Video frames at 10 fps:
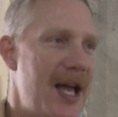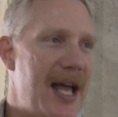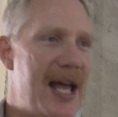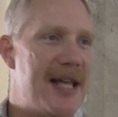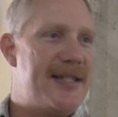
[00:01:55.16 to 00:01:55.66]

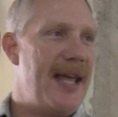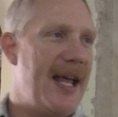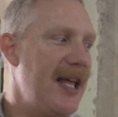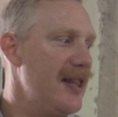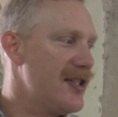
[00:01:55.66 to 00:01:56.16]
is
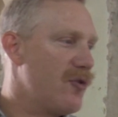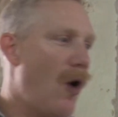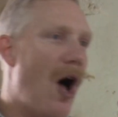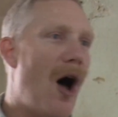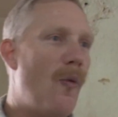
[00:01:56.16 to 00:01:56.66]
taking this
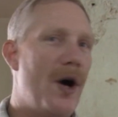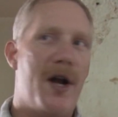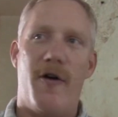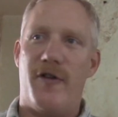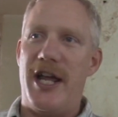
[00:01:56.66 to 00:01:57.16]
raw wood
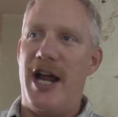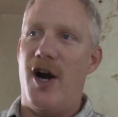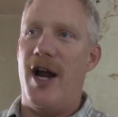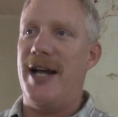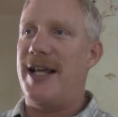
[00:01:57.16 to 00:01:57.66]
over
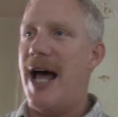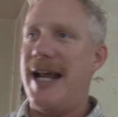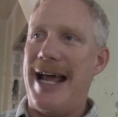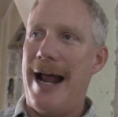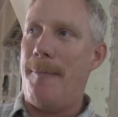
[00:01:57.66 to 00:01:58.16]
here and
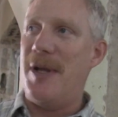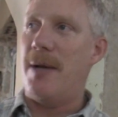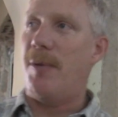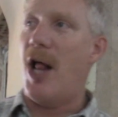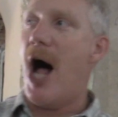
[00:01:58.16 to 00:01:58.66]
cutting it up
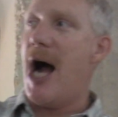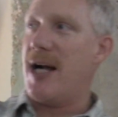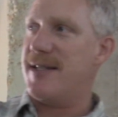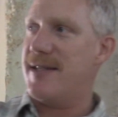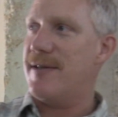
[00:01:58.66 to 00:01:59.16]
into
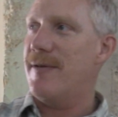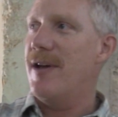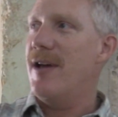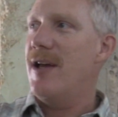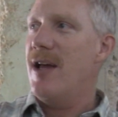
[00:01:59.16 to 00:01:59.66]
blocks.
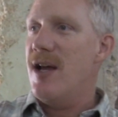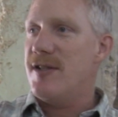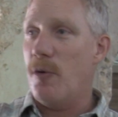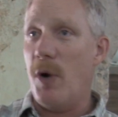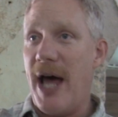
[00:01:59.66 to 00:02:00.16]

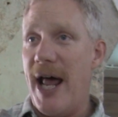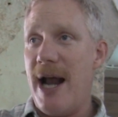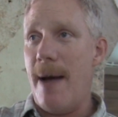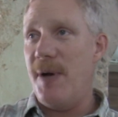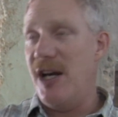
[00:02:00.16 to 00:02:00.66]
So we'll cut
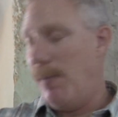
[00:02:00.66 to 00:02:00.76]
it up into